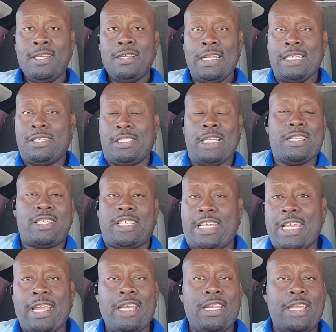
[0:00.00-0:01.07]
That's just
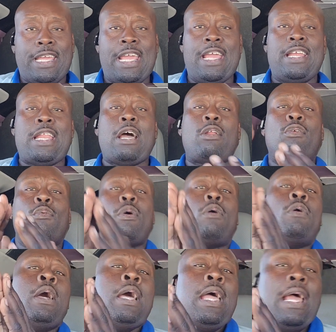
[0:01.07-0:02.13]
kicking the can down the road.